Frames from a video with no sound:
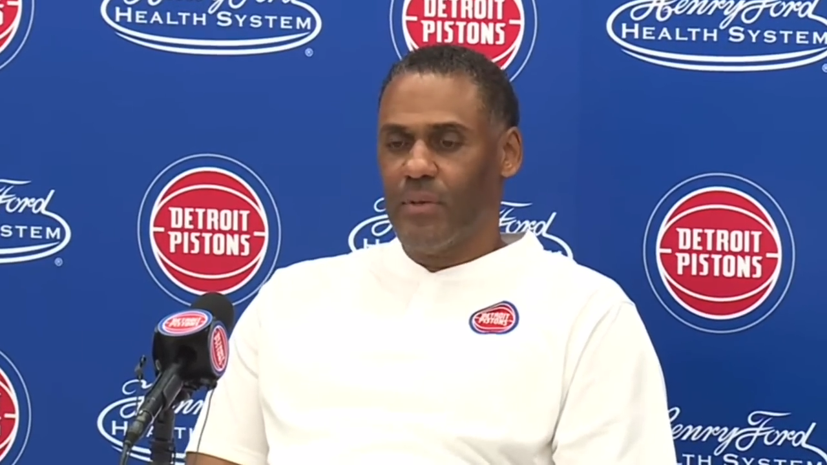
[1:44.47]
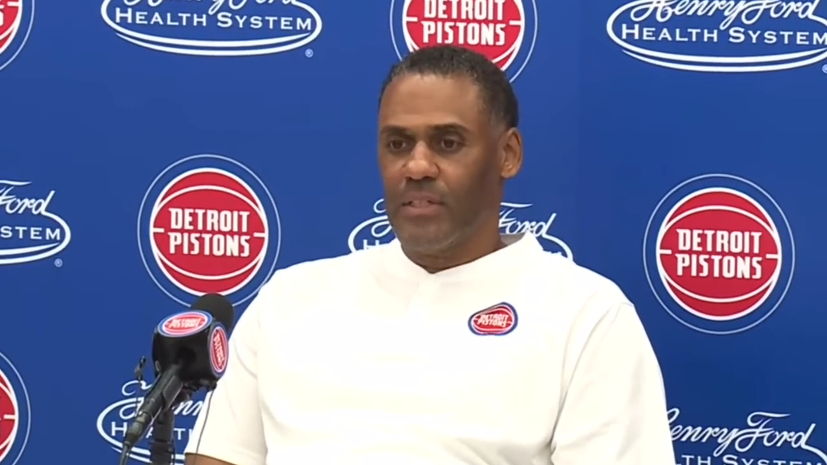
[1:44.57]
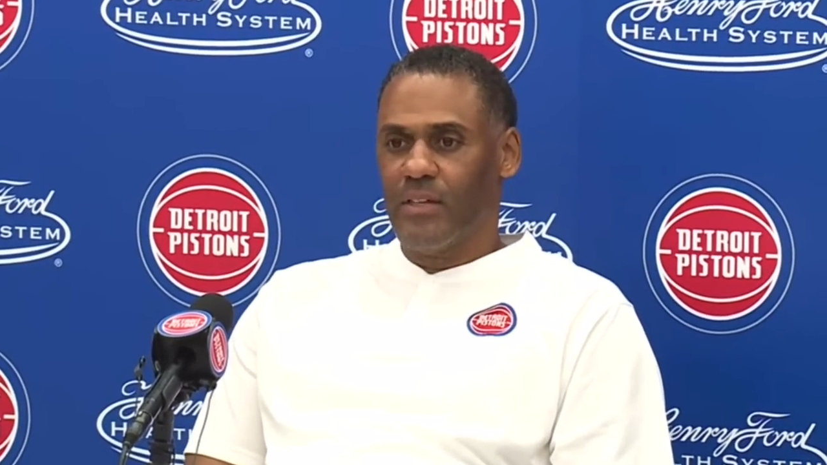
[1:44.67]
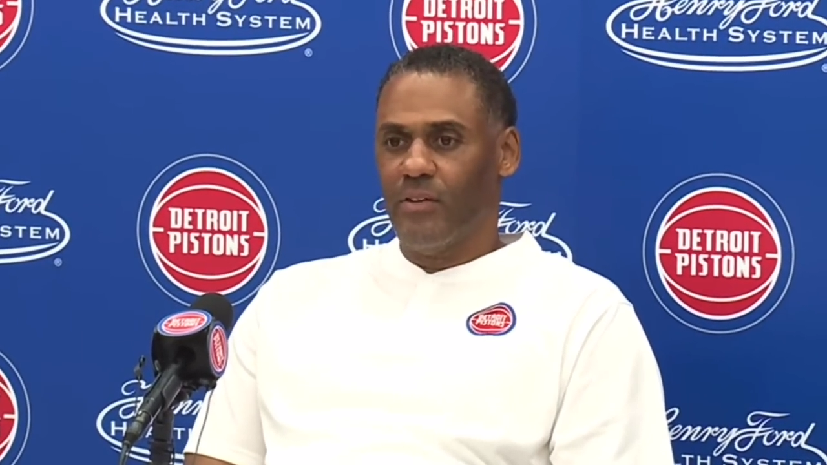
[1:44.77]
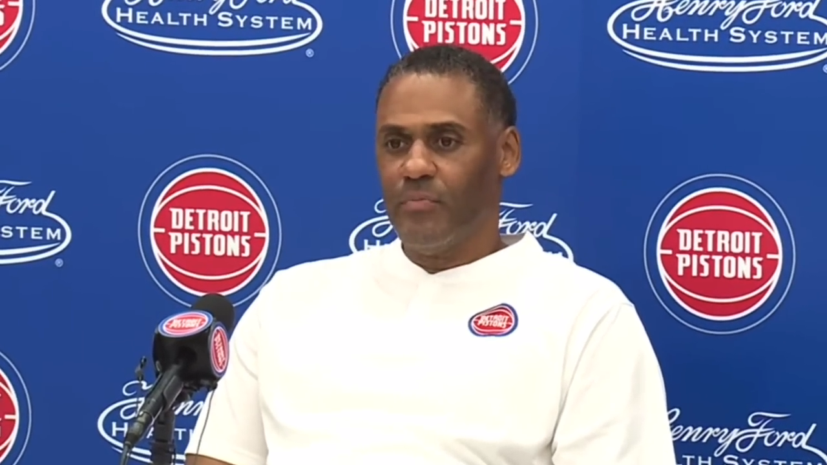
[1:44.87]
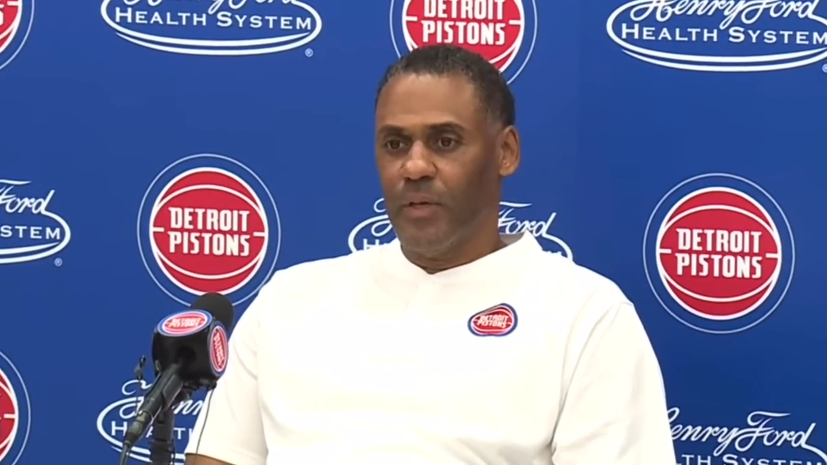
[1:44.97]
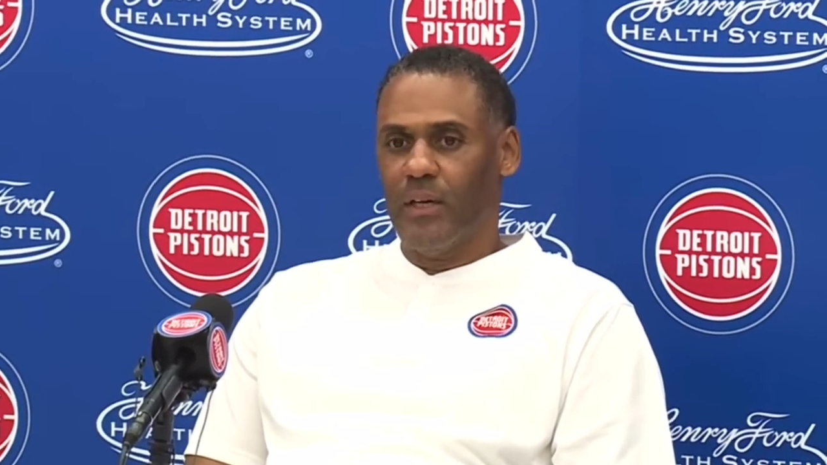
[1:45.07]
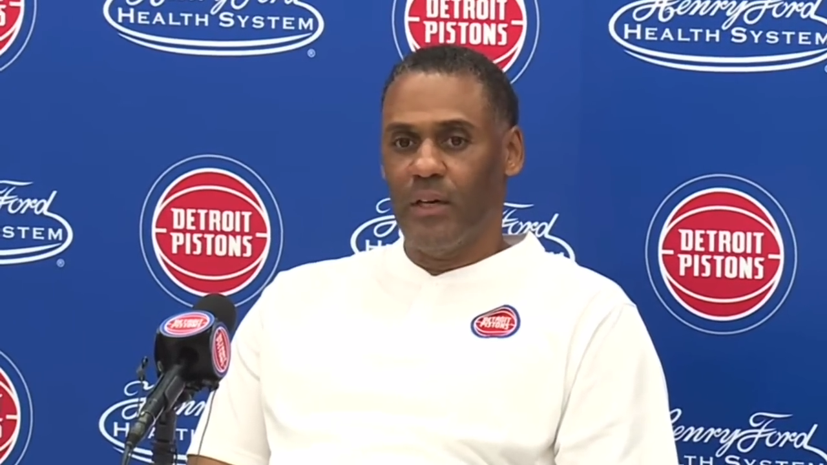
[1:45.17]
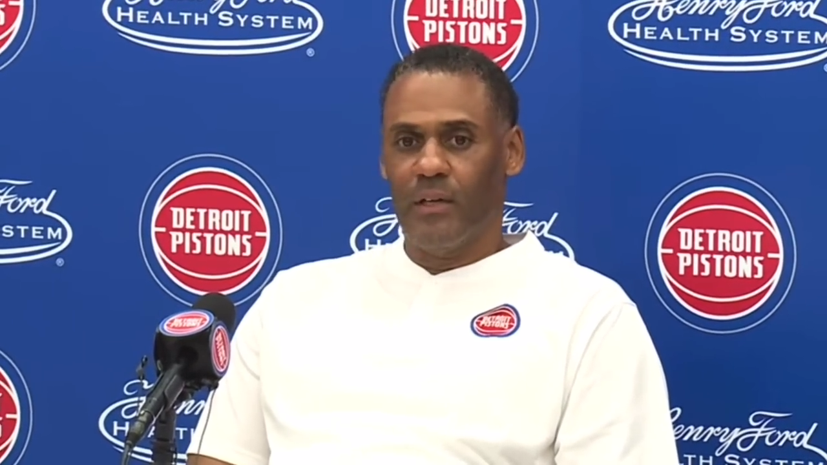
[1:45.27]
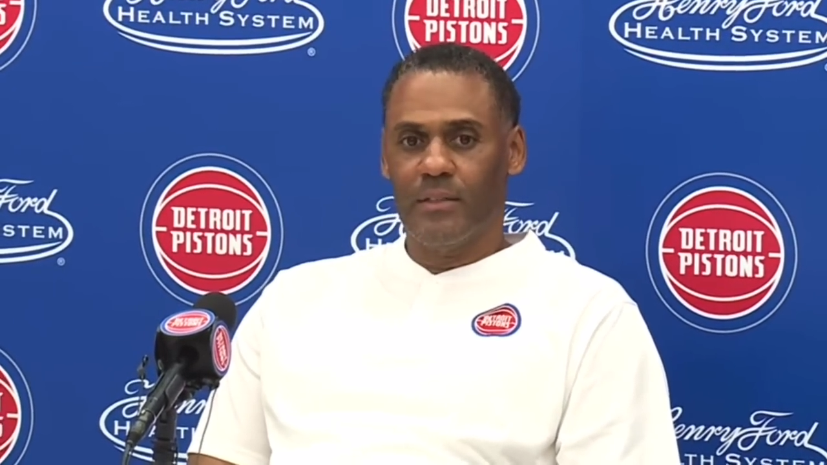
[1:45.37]
myself, but
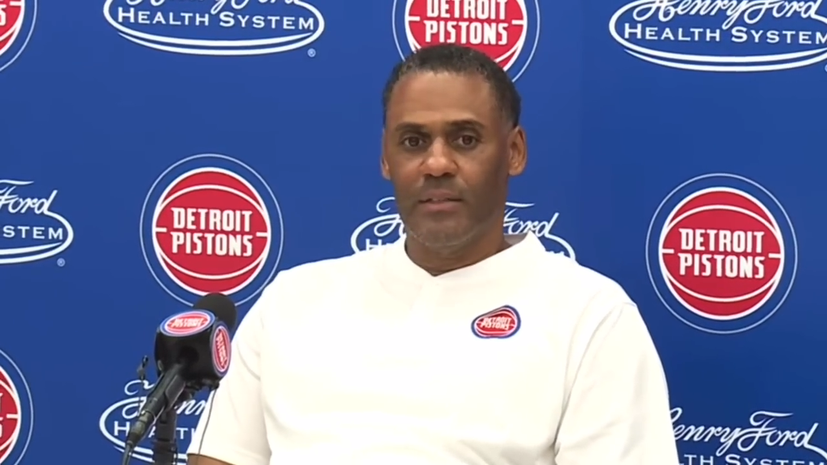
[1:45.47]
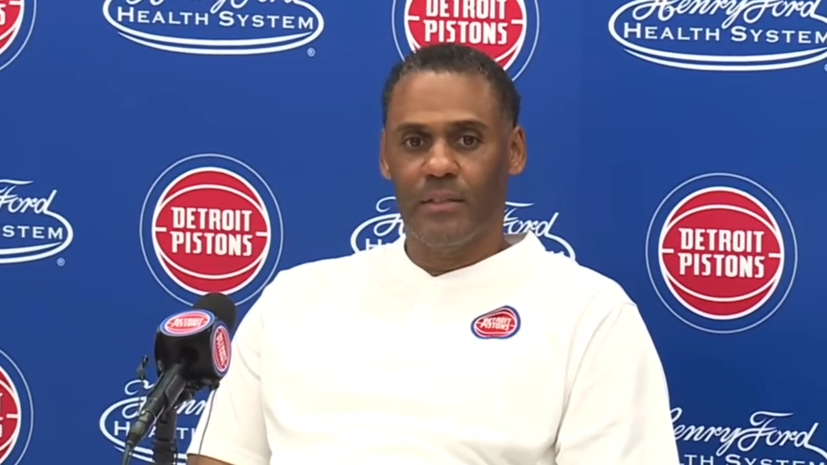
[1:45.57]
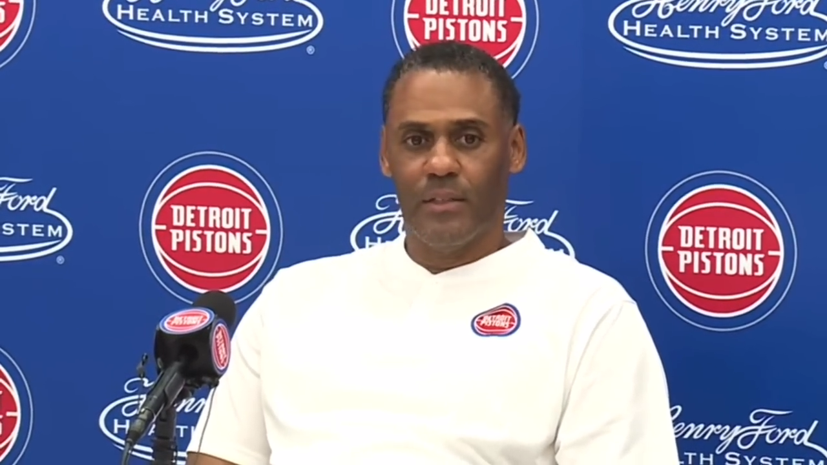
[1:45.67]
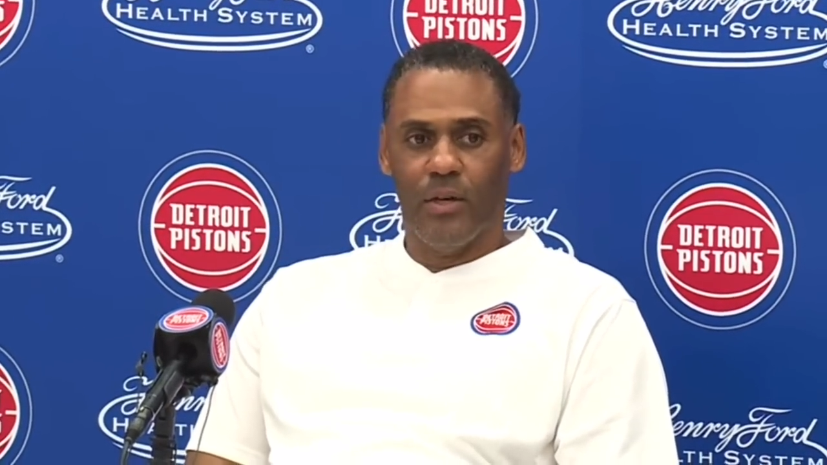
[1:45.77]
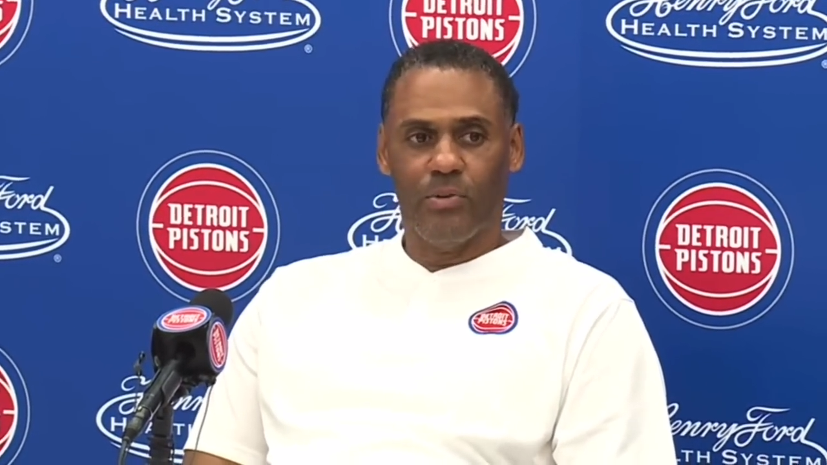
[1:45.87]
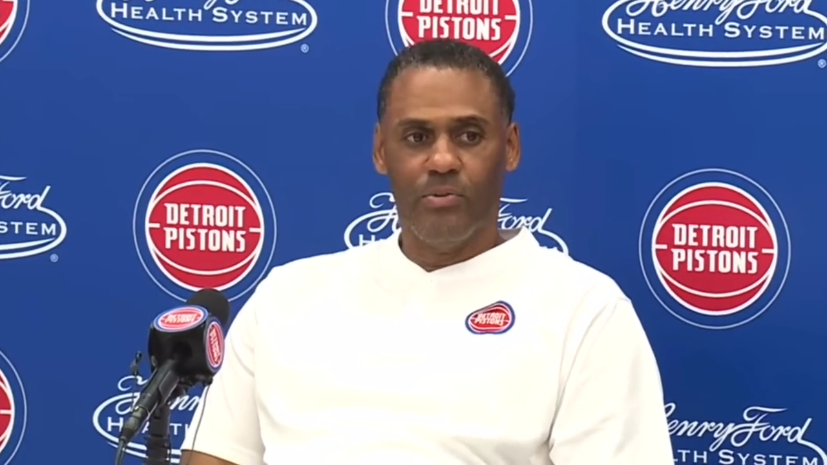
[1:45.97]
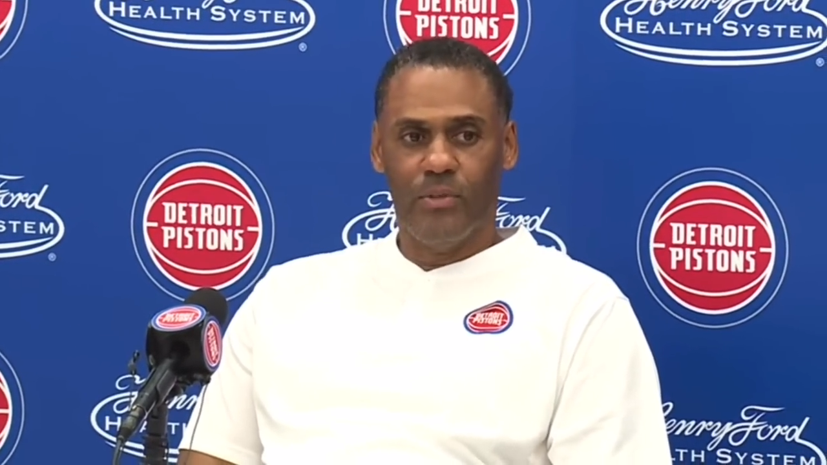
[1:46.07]
I